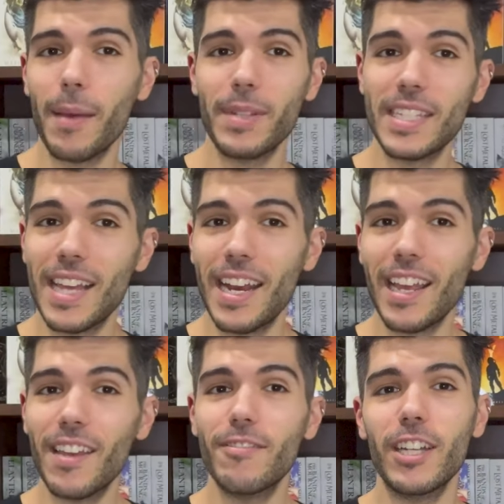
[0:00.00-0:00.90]
I'm
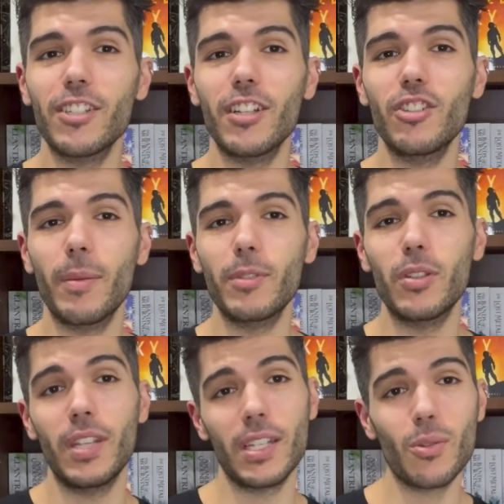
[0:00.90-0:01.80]
deciding if I shall jump to
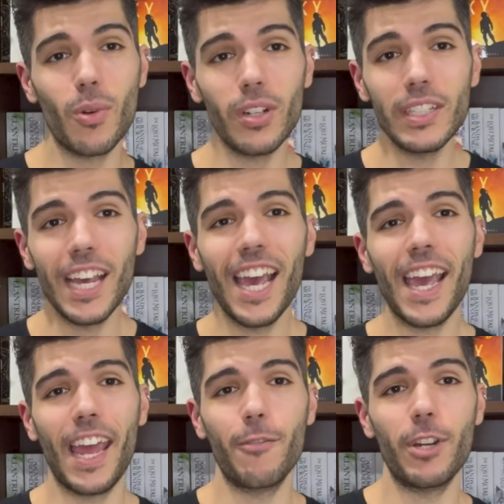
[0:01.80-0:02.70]
Discworld
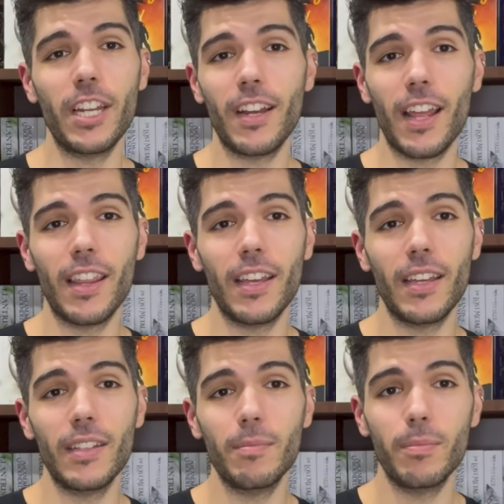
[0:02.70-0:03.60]
and read
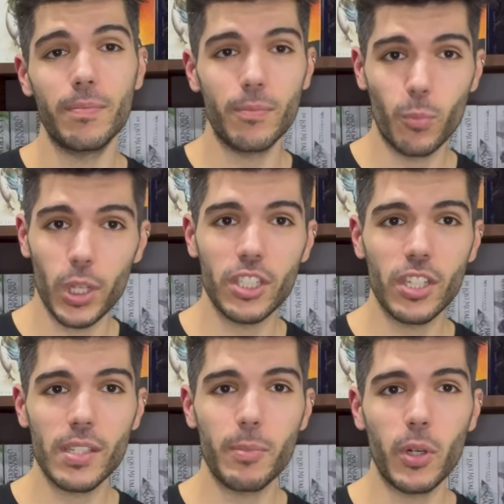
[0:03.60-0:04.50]
another
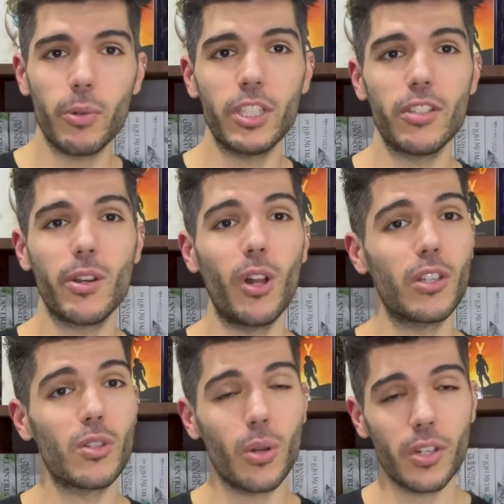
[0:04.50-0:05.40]
witches book, which is called
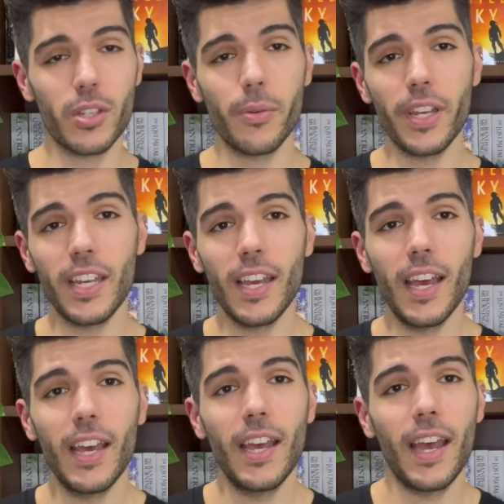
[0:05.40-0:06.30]
Sorcery
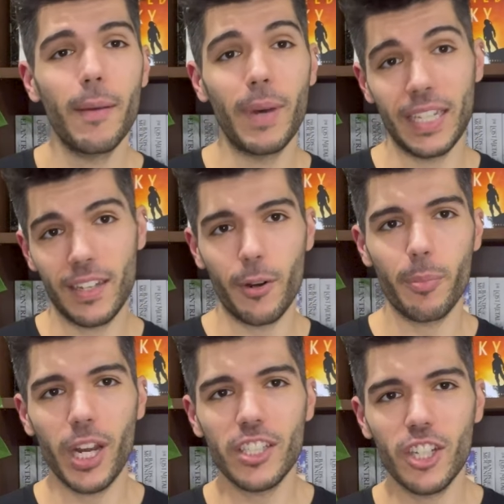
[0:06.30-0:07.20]
by Terry
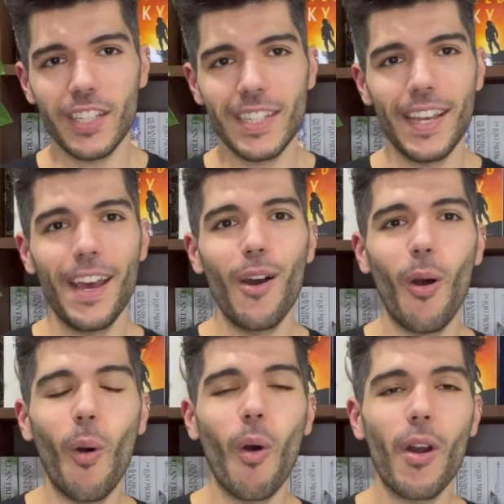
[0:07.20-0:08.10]
Pratchett,
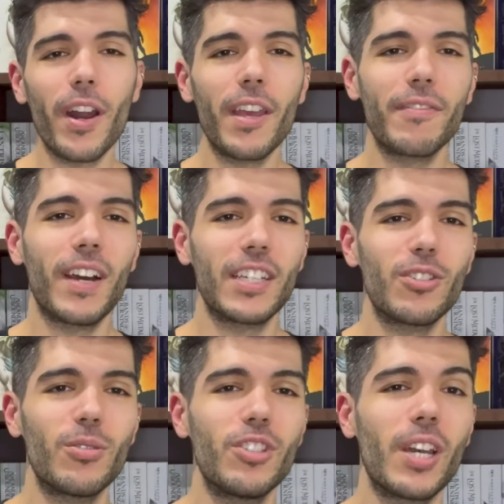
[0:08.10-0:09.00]
or if I
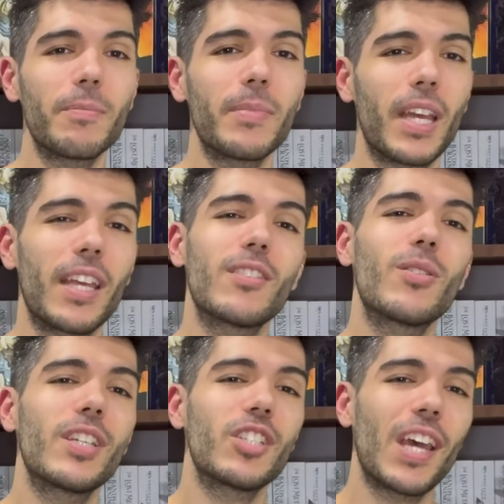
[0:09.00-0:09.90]
should jump into
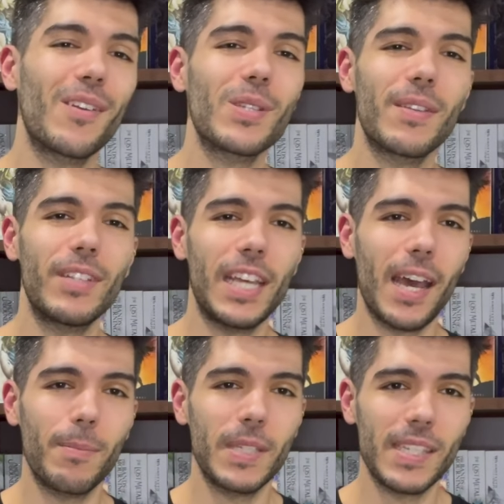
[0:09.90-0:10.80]
the Shadows of the
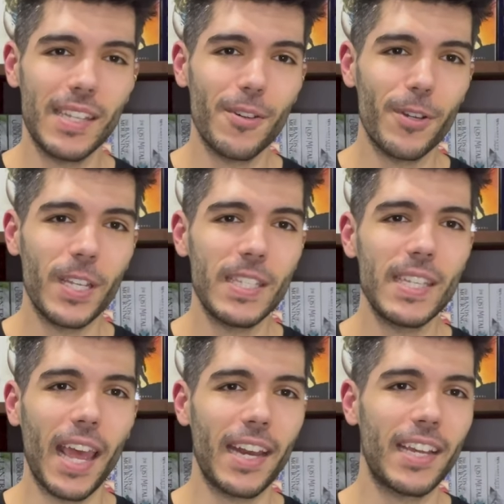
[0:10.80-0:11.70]
Apt series
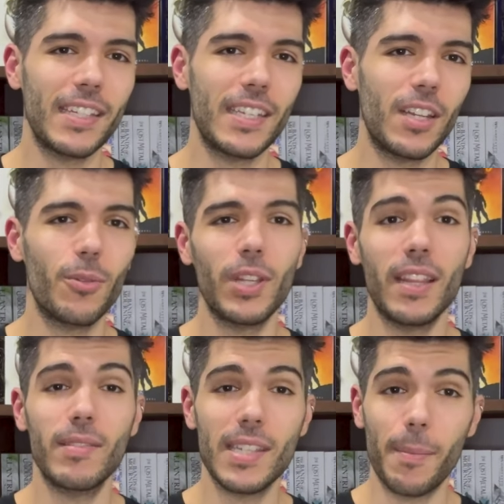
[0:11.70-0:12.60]
and continue
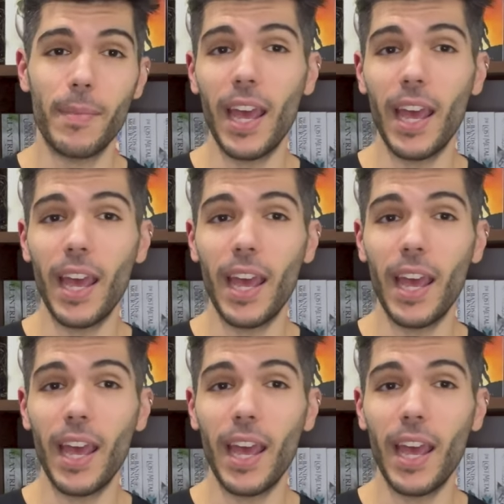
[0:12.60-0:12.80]
with some